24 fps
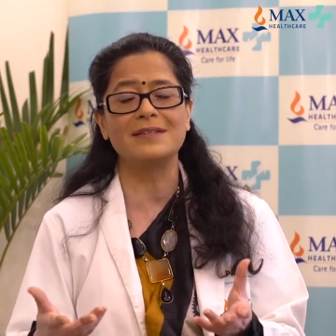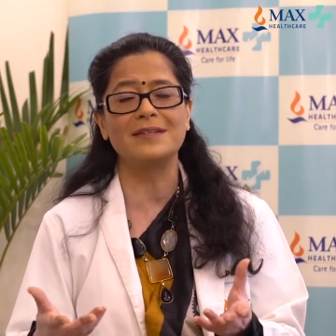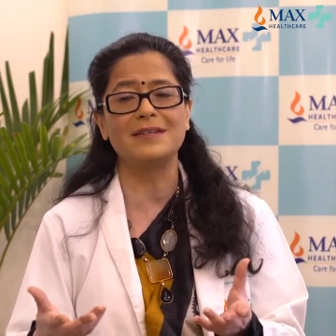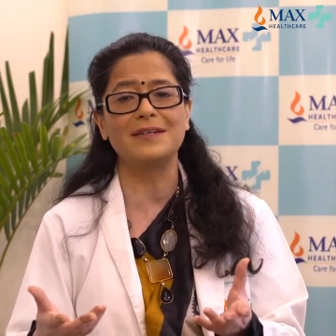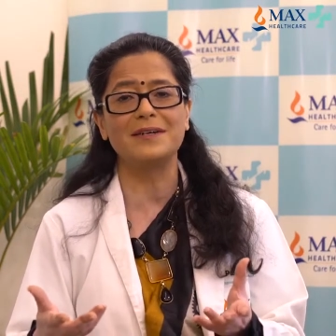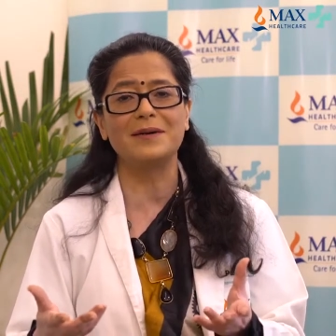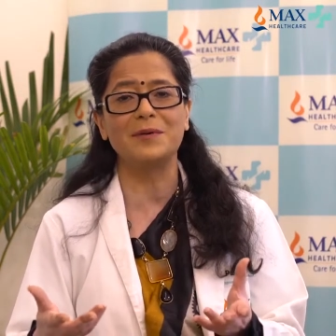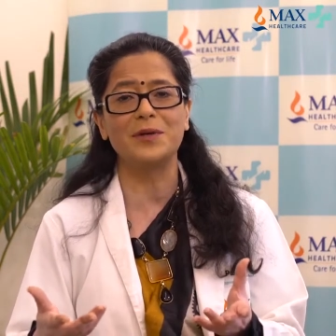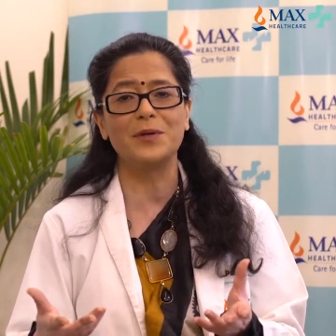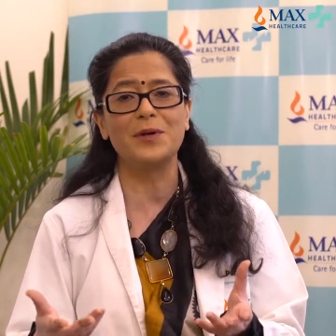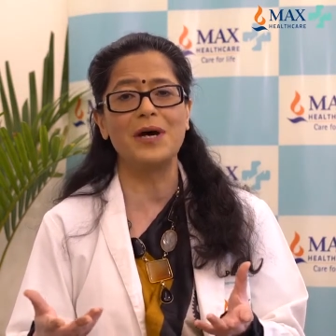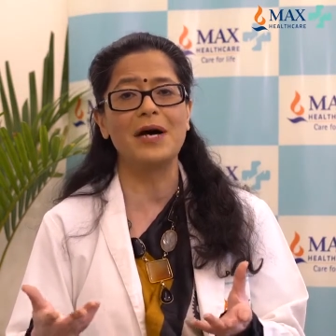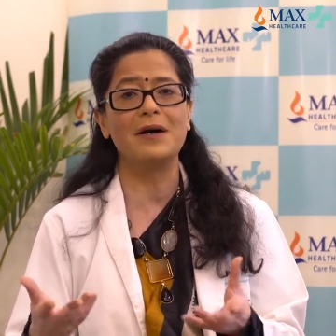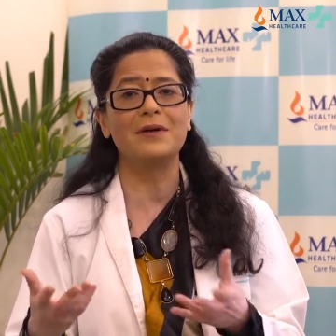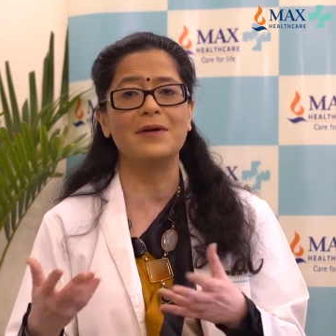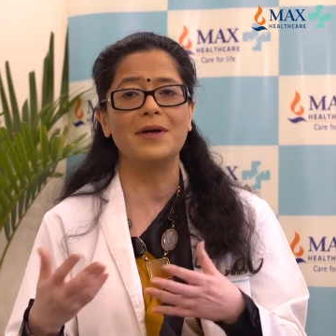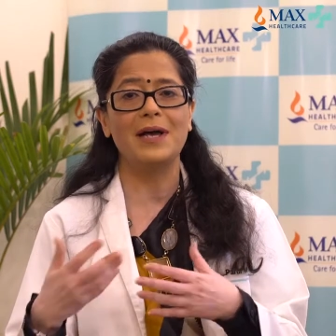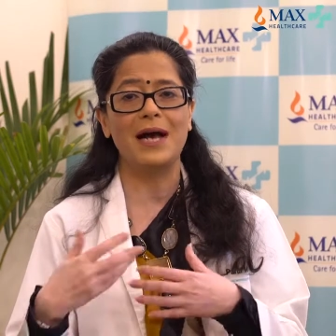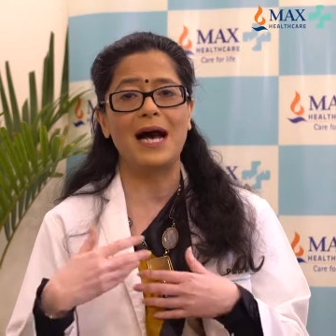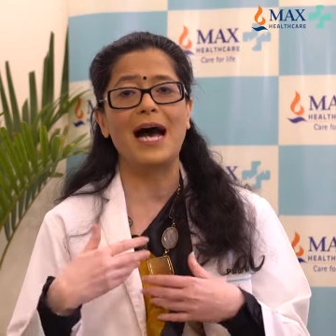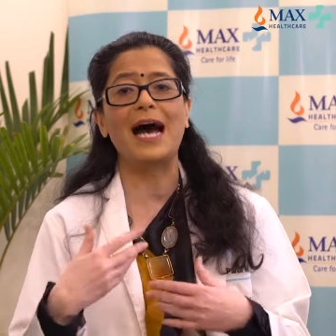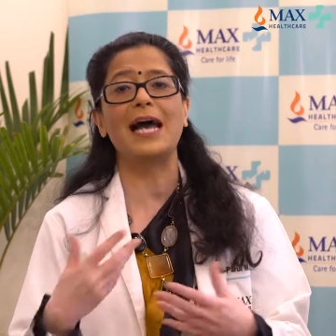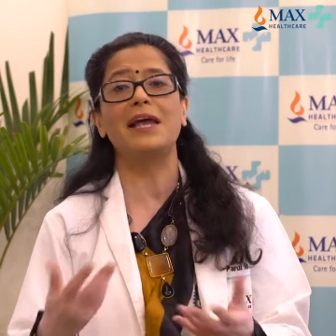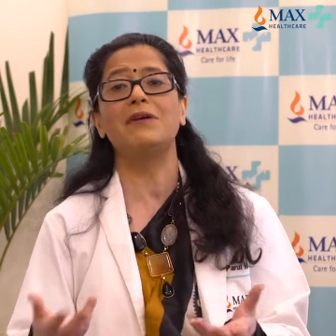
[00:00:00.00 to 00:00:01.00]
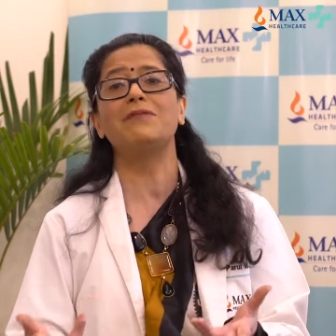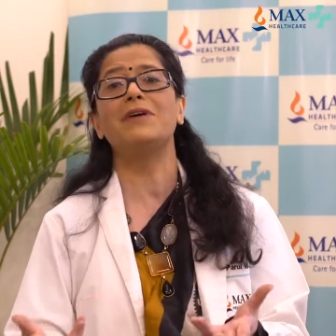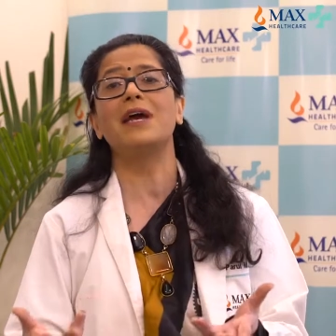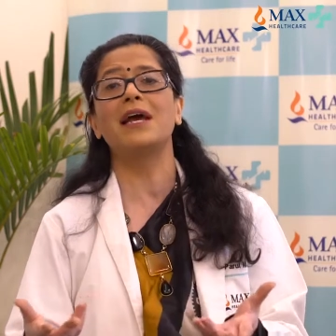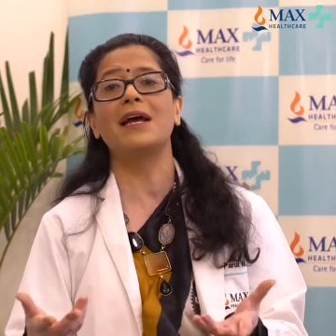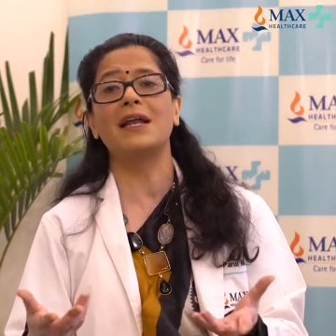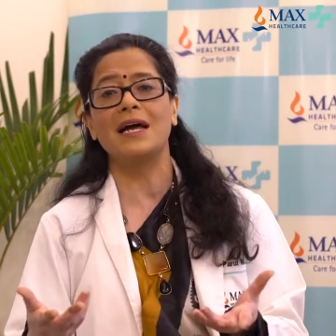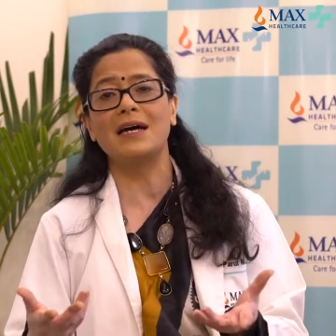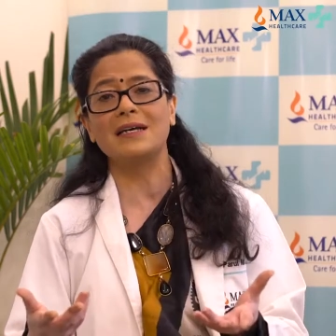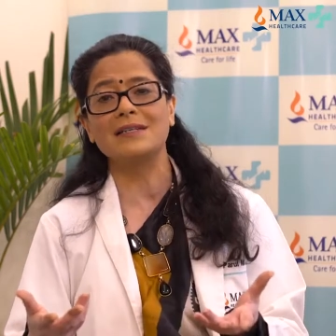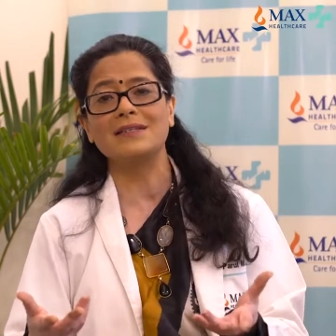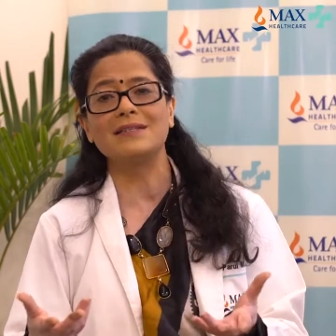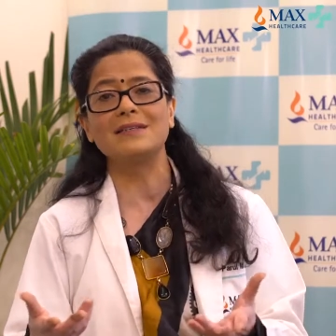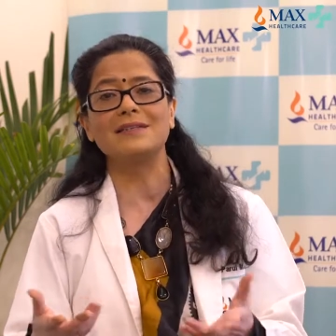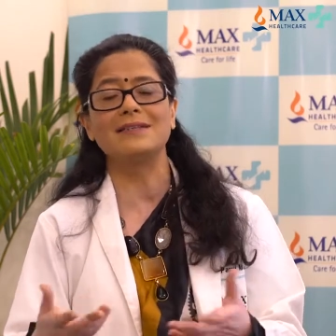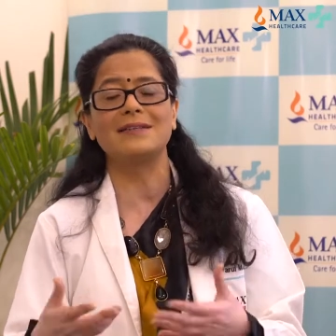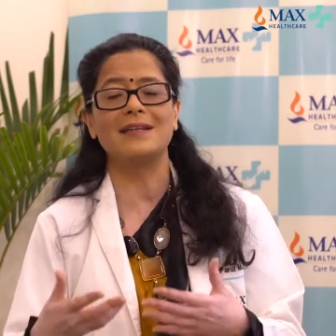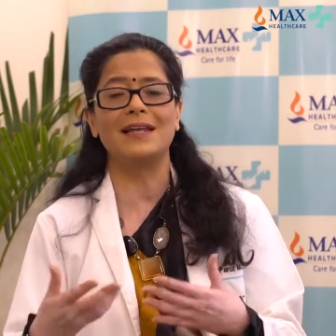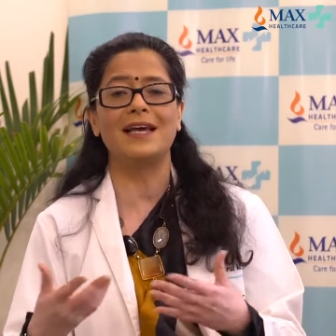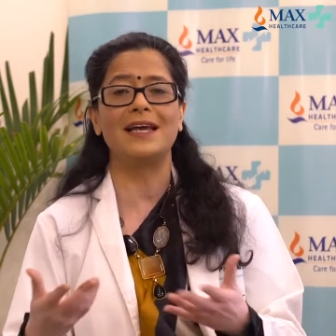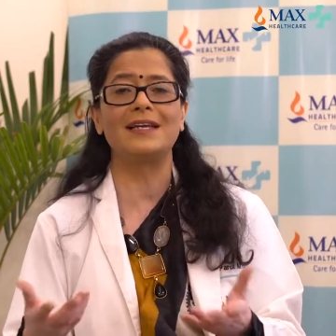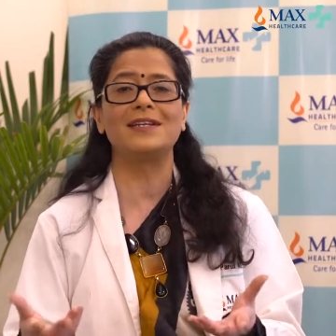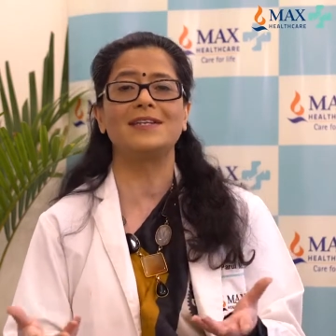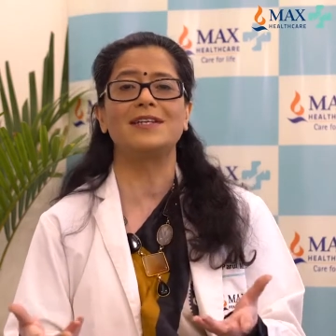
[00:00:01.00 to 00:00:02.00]
I wear glasses
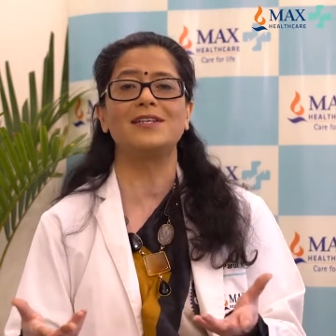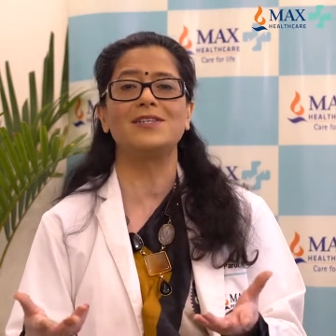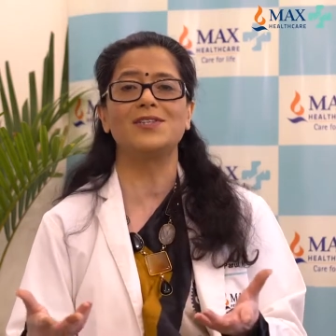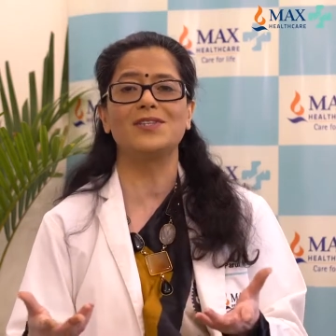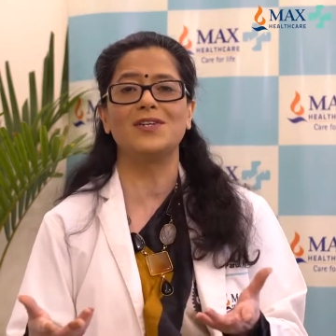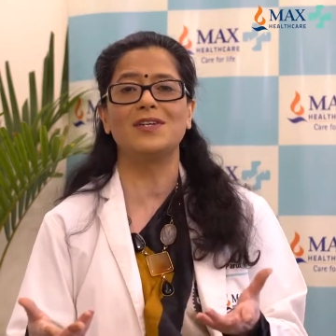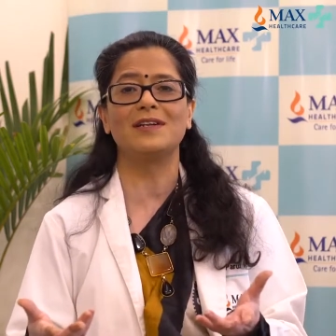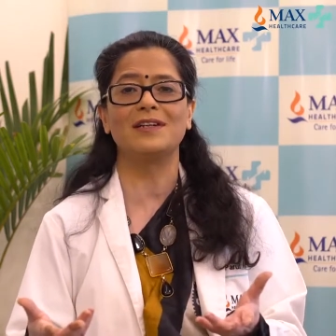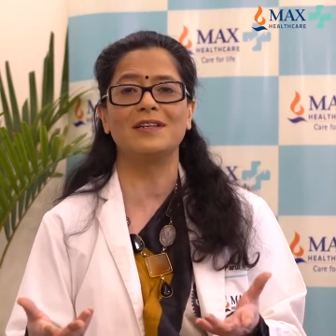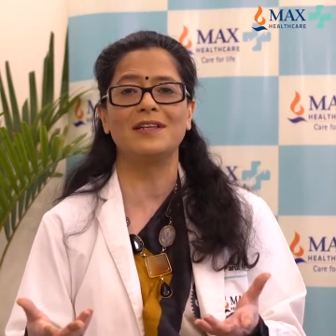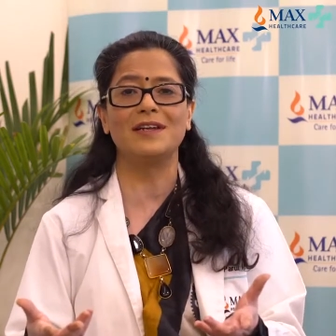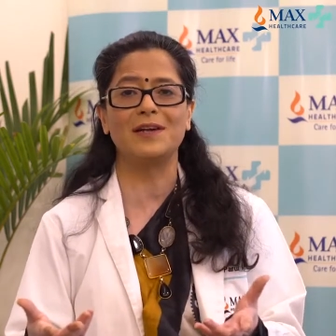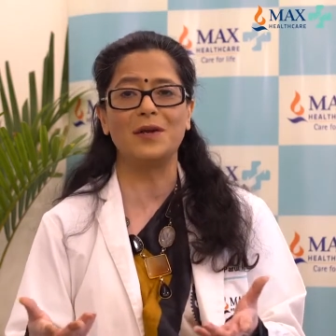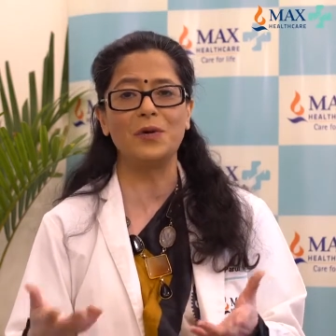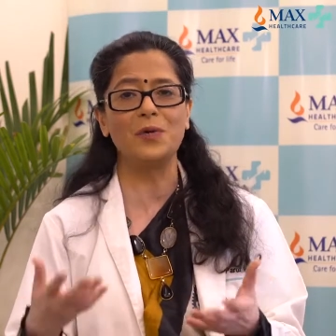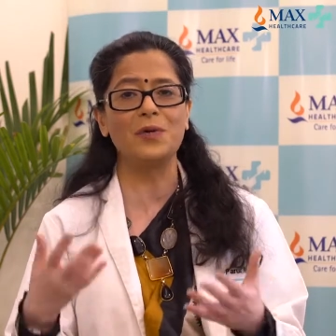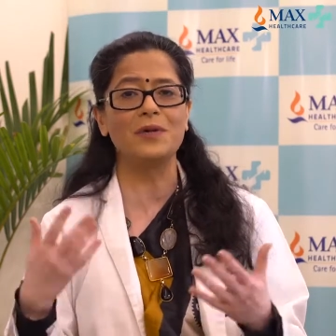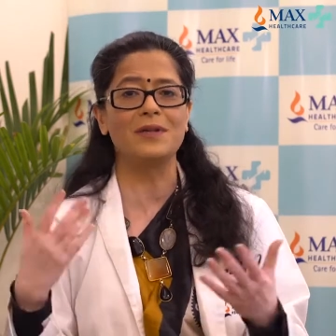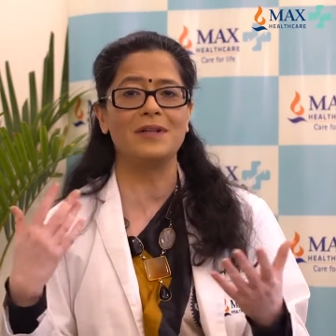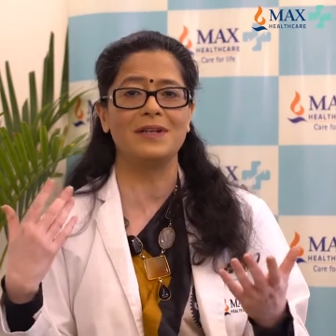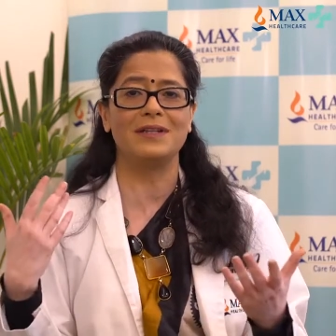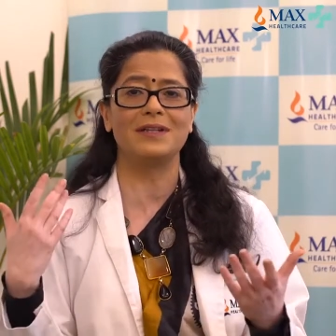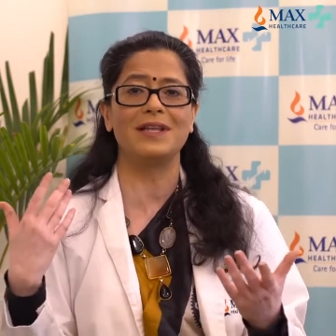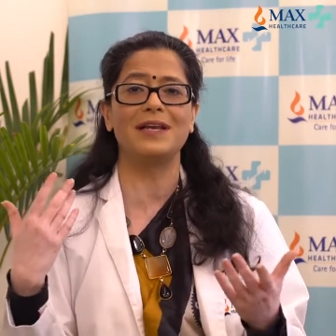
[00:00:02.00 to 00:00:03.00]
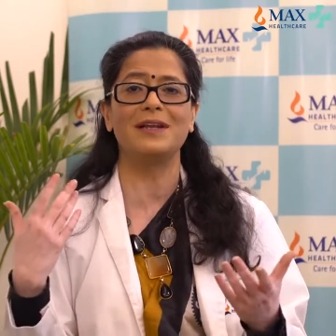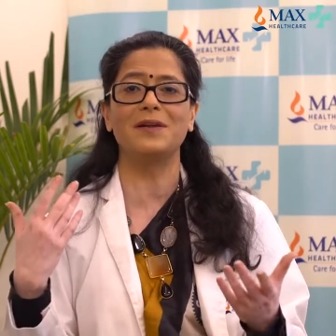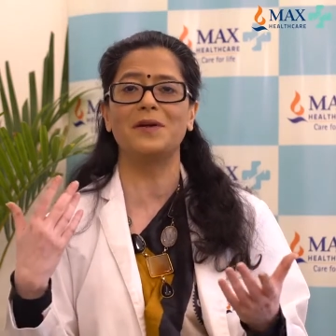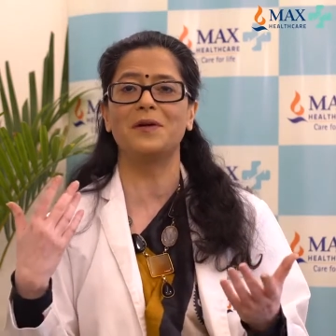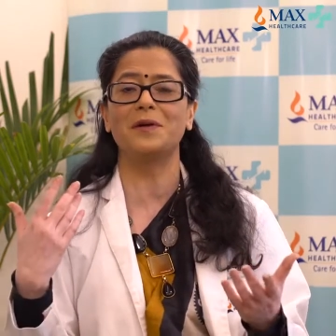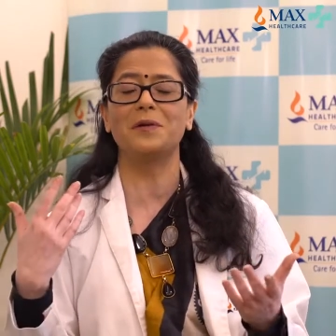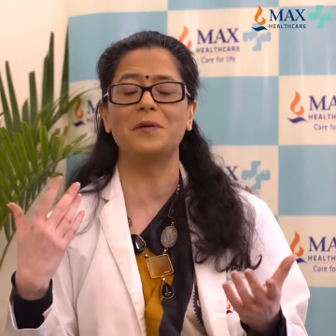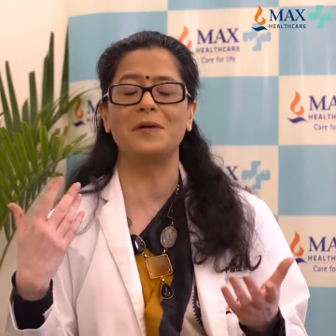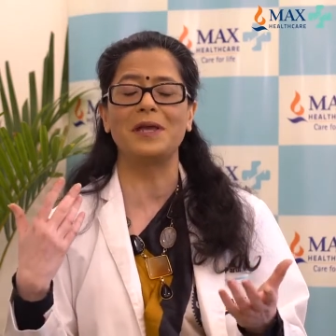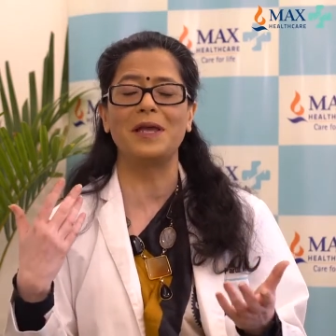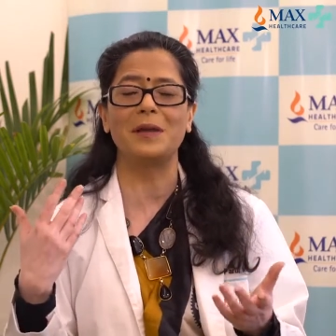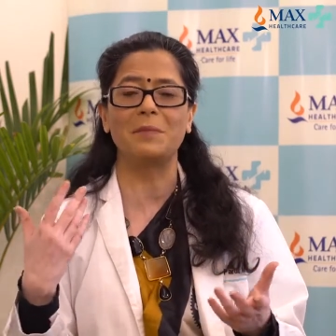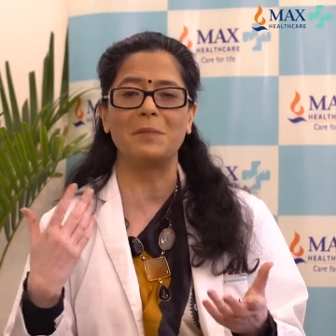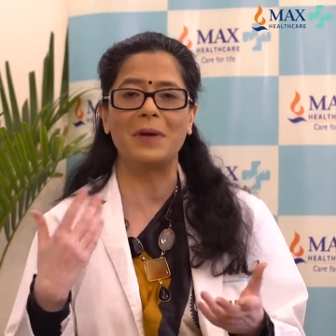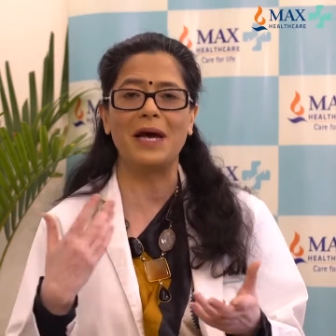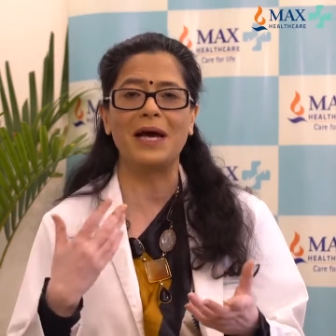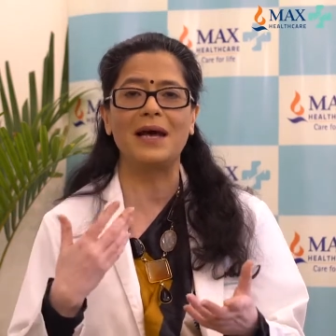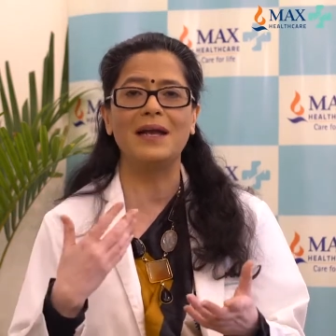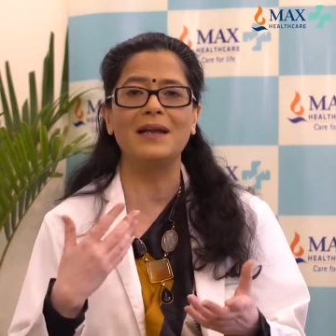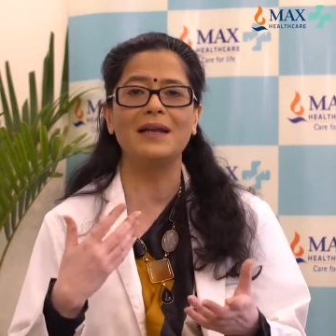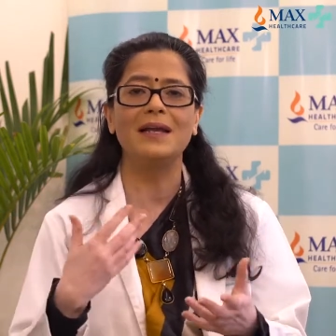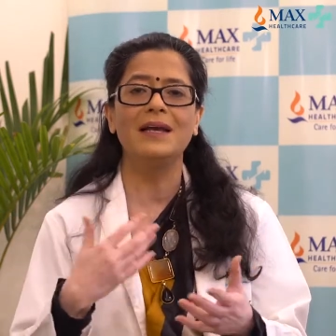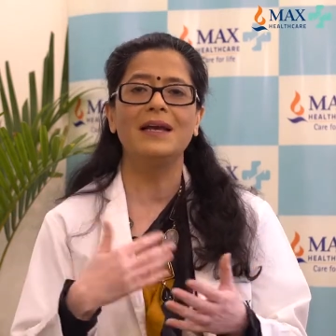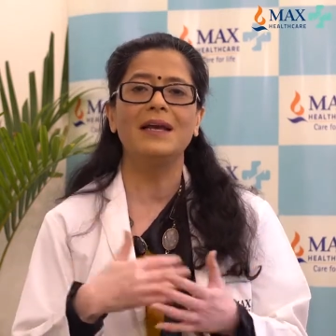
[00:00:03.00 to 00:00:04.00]
and I tell children that look, they're not looking
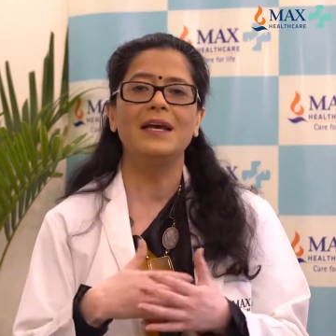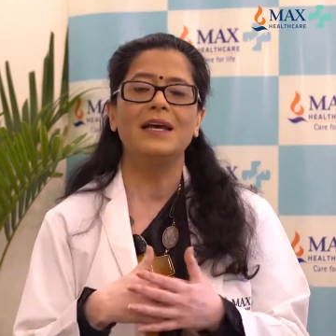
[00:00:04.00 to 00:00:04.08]
bad.